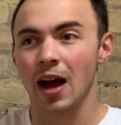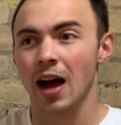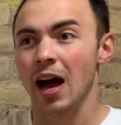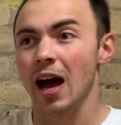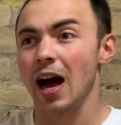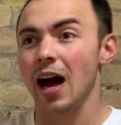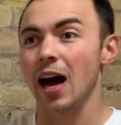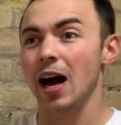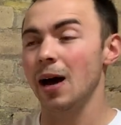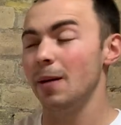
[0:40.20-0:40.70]

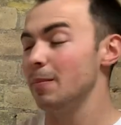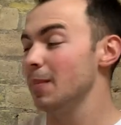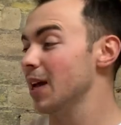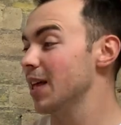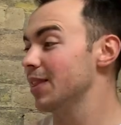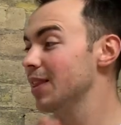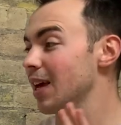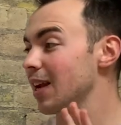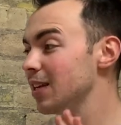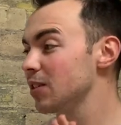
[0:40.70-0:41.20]

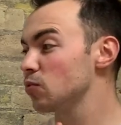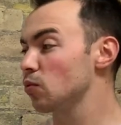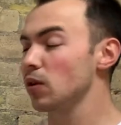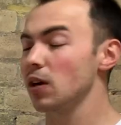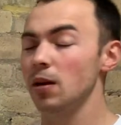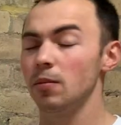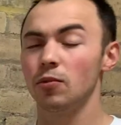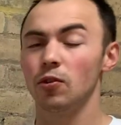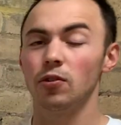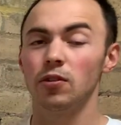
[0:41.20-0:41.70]
And that is what
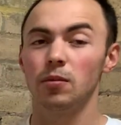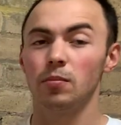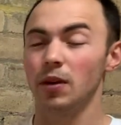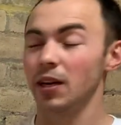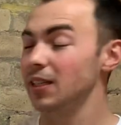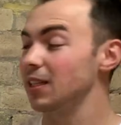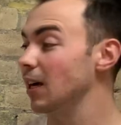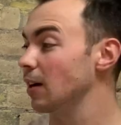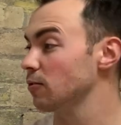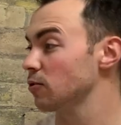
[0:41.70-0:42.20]
I'm going to
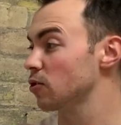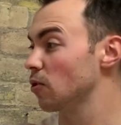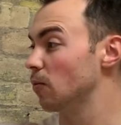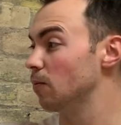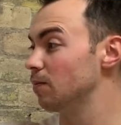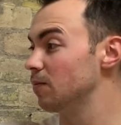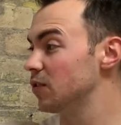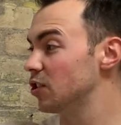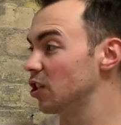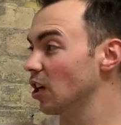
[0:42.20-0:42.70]
break down. So
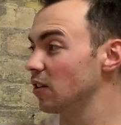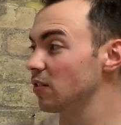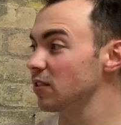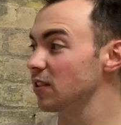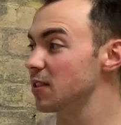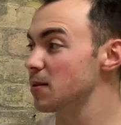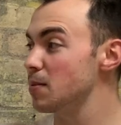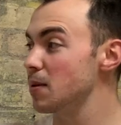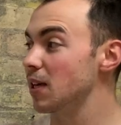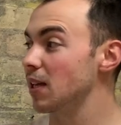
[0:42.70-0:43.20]
generally
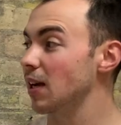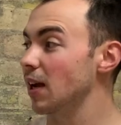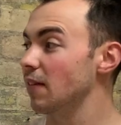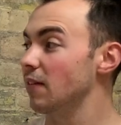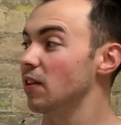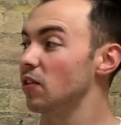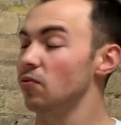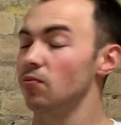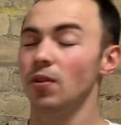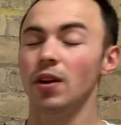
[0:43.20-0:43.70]
speaking, I have
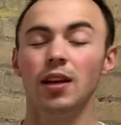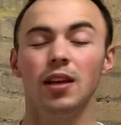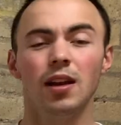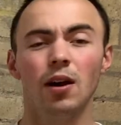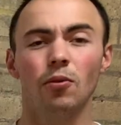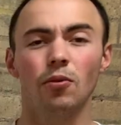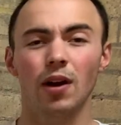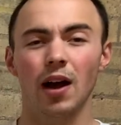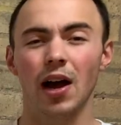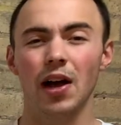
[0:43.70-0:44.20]
it written
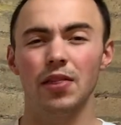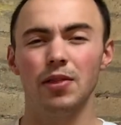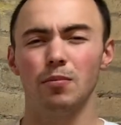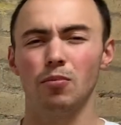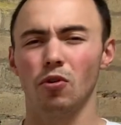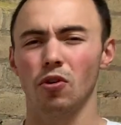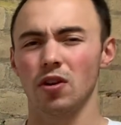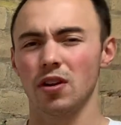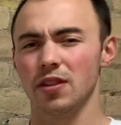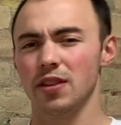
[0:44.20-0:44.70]
out on the
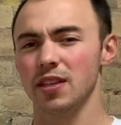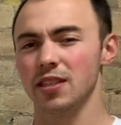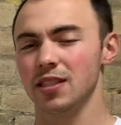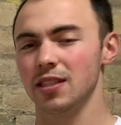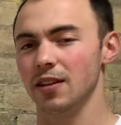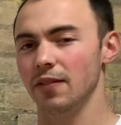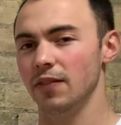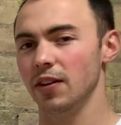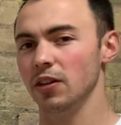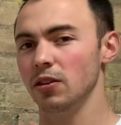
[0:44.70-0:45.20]
board, and this is
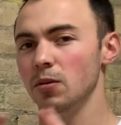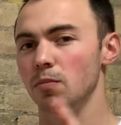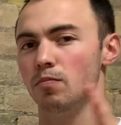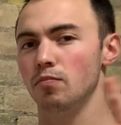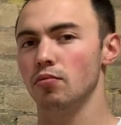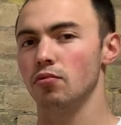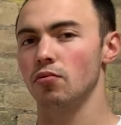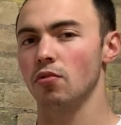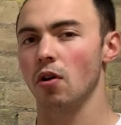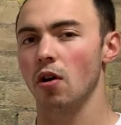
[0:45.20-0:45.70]
a very
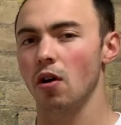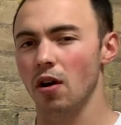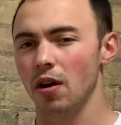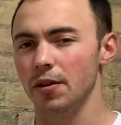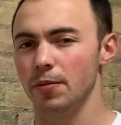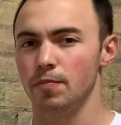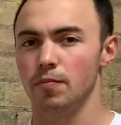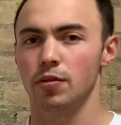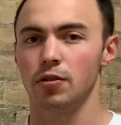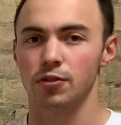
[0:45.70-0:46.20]

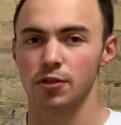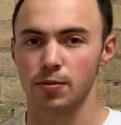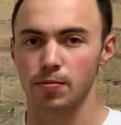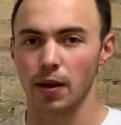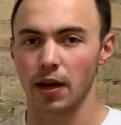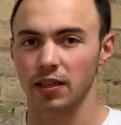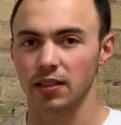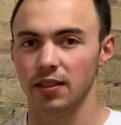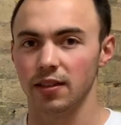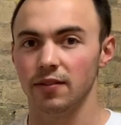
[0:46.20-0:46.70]
broad
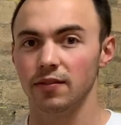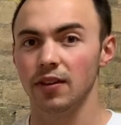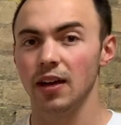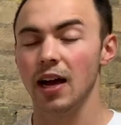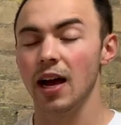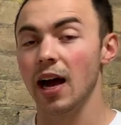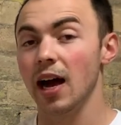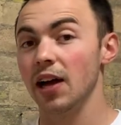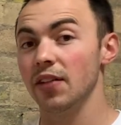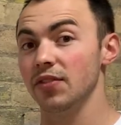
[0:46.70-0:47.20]
perspective
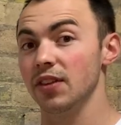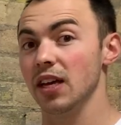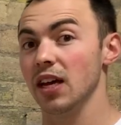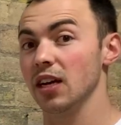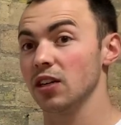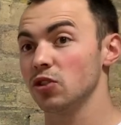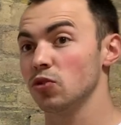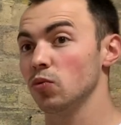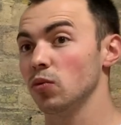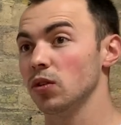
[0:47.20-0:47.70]
on the
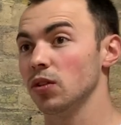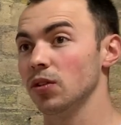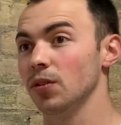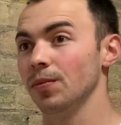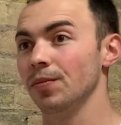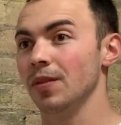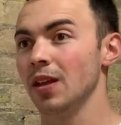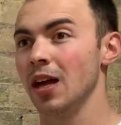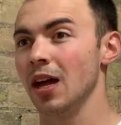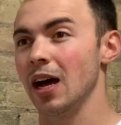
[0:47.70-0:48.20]

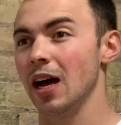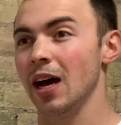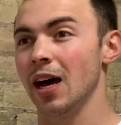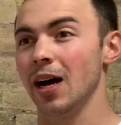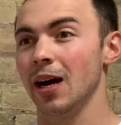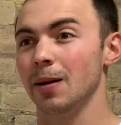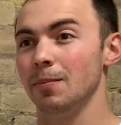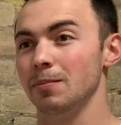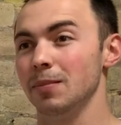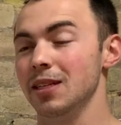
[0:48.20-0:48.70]
actual
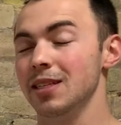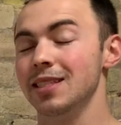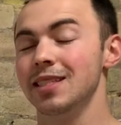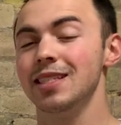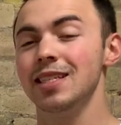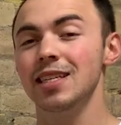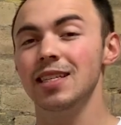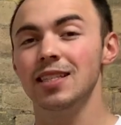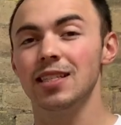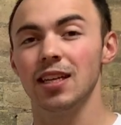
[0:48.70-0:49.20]

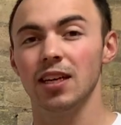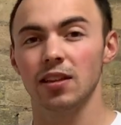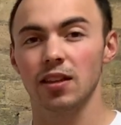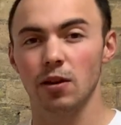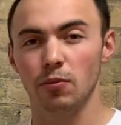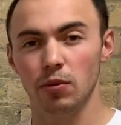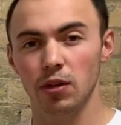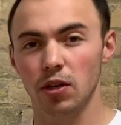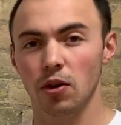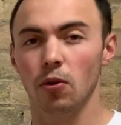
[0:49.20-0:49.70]
detail that
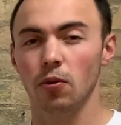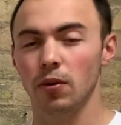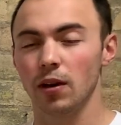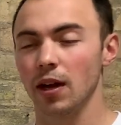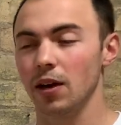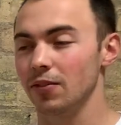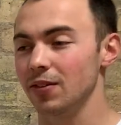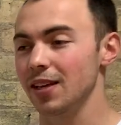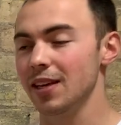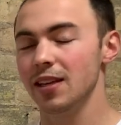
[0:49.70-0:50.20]
we go
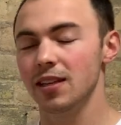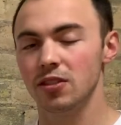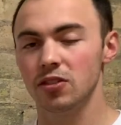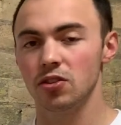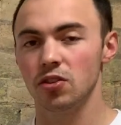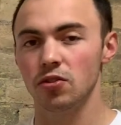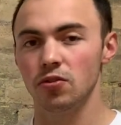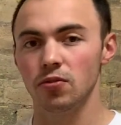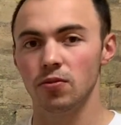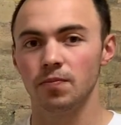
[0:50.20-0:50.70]
down
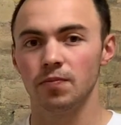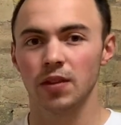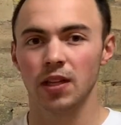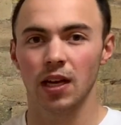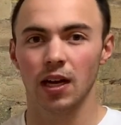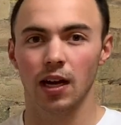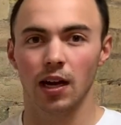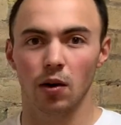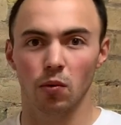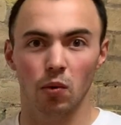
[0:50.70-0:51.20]
into
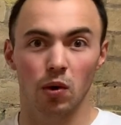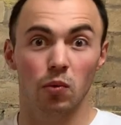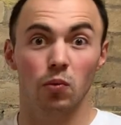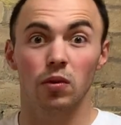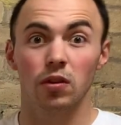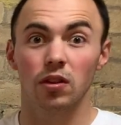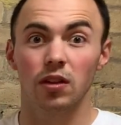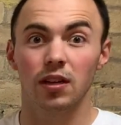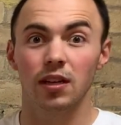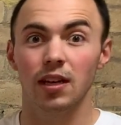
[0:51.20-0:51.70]
when we're
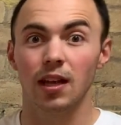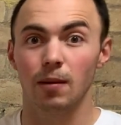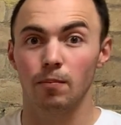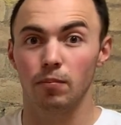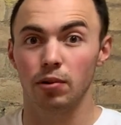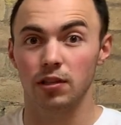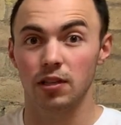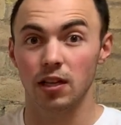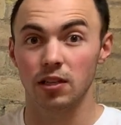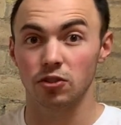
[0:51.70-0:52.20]
looking at
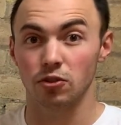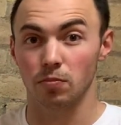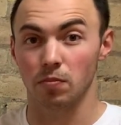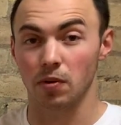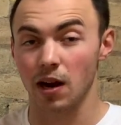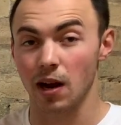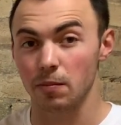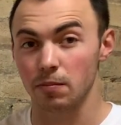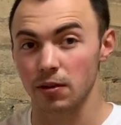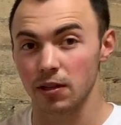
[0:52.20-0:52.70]
potential
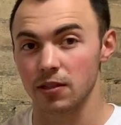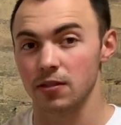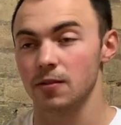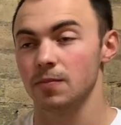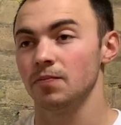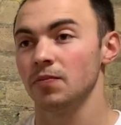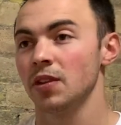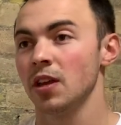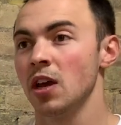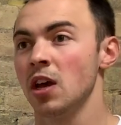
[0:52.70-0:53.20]
properties.
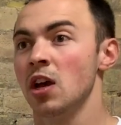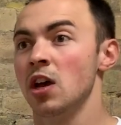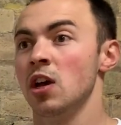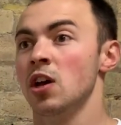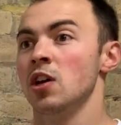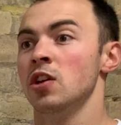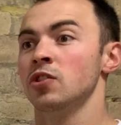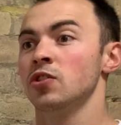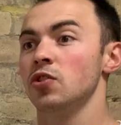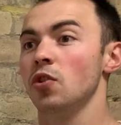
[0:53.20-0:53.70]

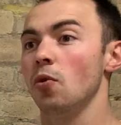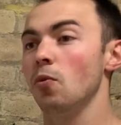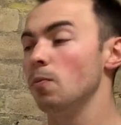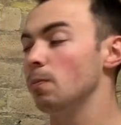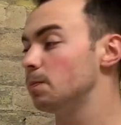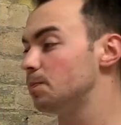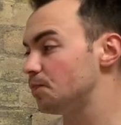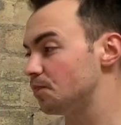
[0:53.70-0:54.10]
So